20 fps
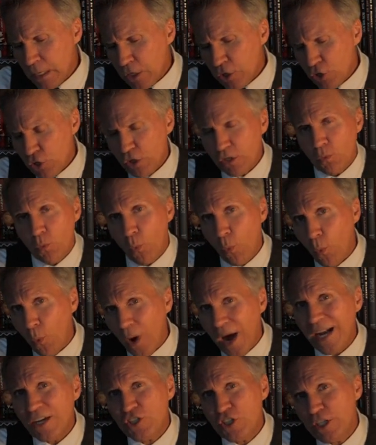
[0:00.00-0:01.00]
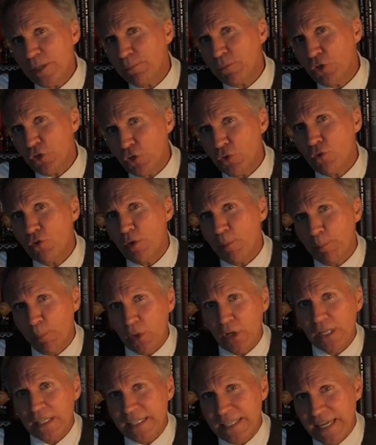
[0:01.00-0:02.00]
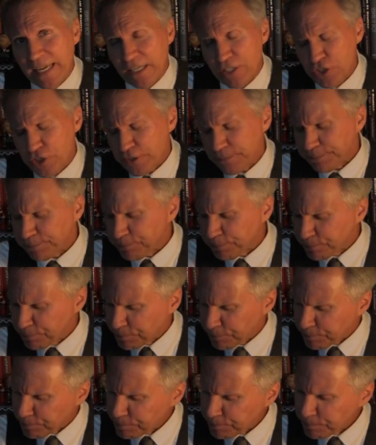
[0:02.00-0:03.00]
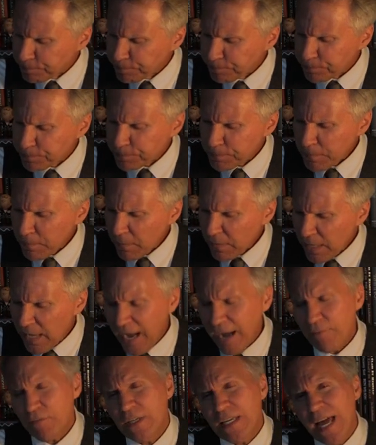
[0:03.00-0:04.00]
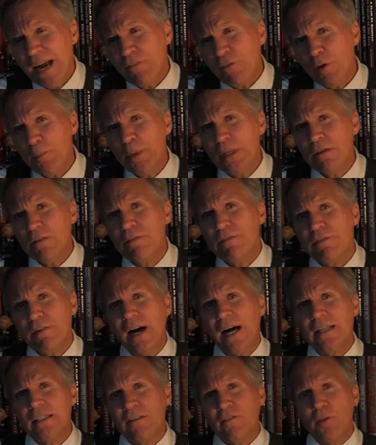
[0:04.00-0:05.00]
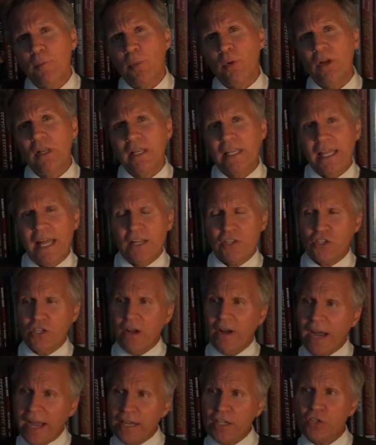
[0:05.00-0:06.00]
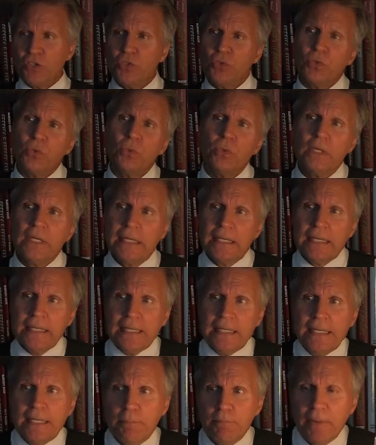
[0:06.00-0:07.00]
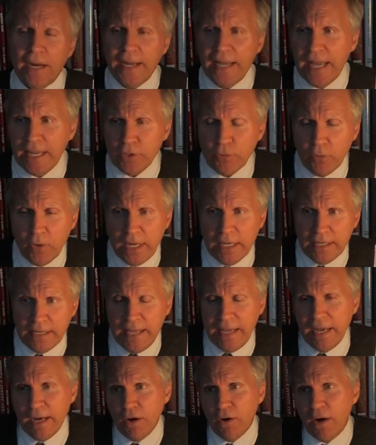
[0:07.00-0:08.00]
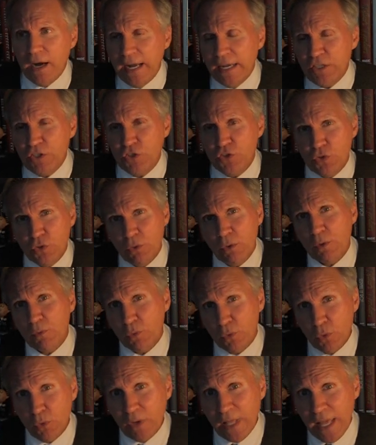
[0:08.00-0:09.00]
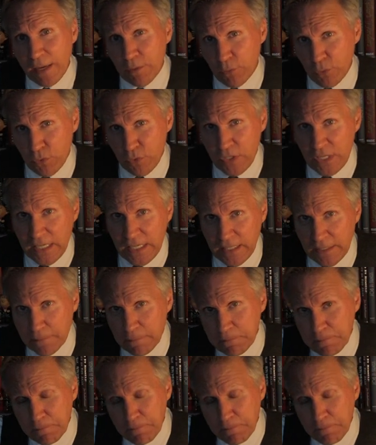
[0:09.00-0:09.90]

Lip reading: You can watch him do the bullet catch. I've never been fond of the bullet catch. Now, I do, in my act right now, I do a roulette routine,